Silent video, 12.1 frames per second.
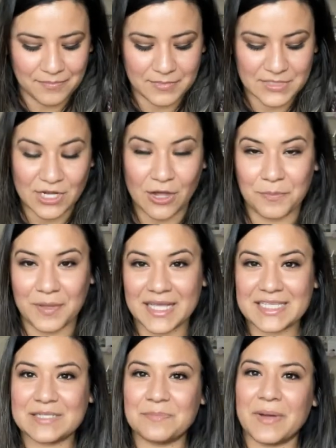
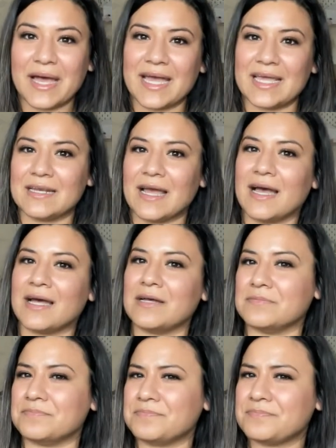topics, but
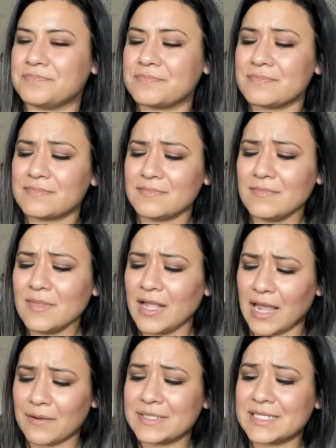um,
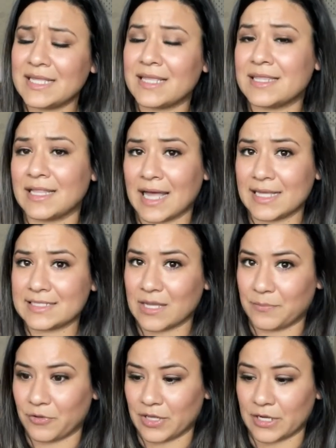I would say that the last
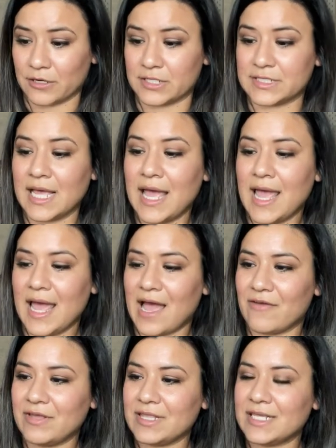couple years,
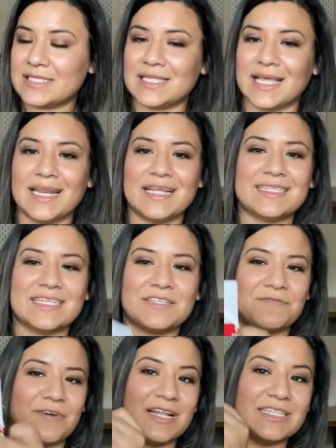having these ladies as
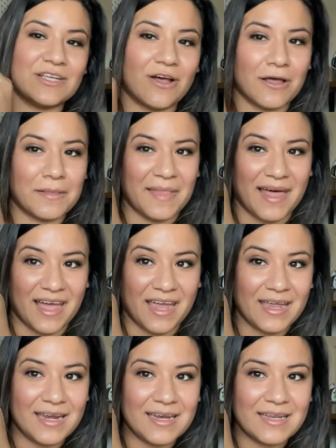friends
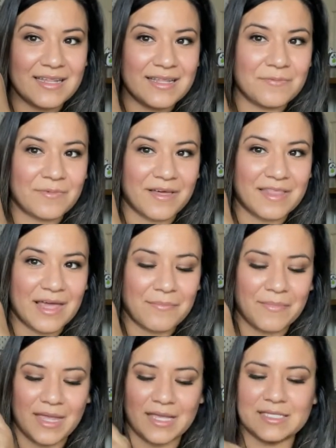online, while that
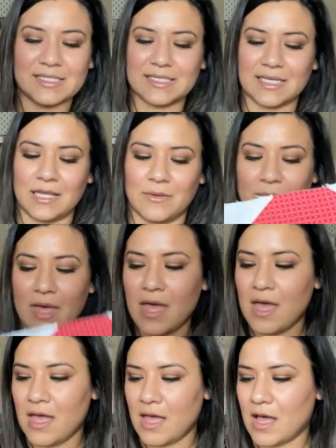may seem
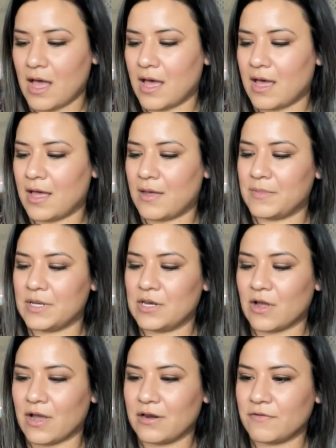um,
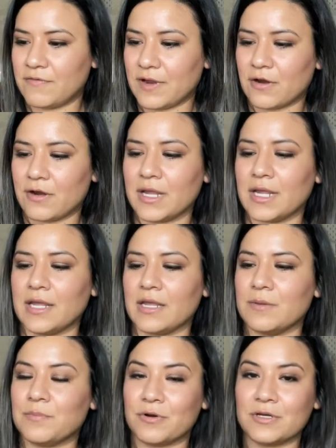not
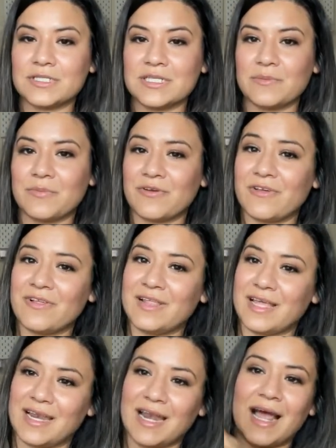very personable,
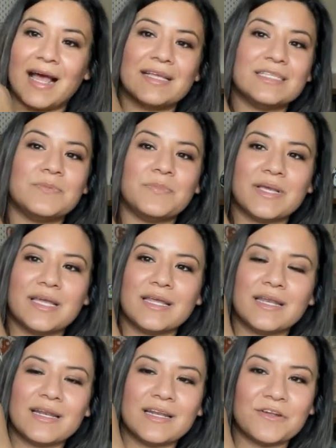it has
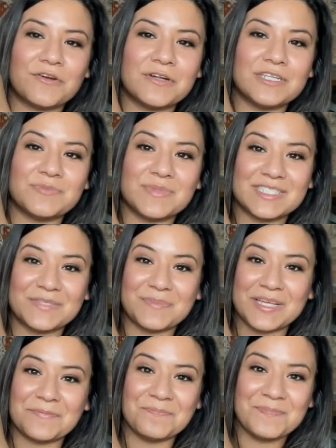been an encouragement to me.